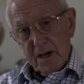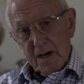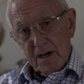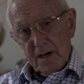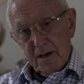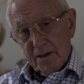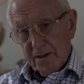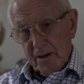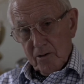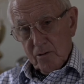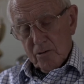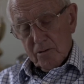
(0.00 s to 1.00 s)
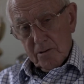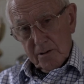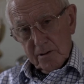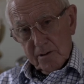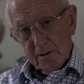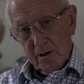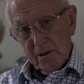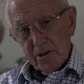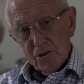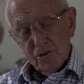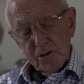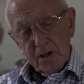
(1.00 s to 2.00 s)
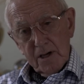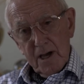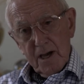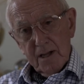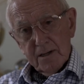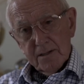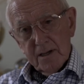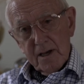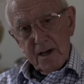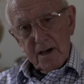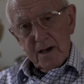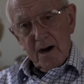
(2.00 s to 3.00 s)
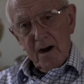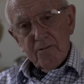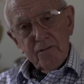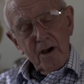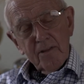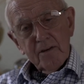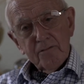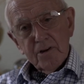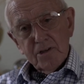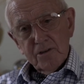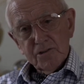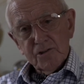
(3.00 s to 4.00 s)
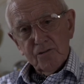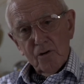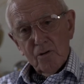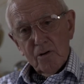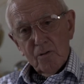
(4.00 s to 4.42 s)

at a local college, and I found that very useful,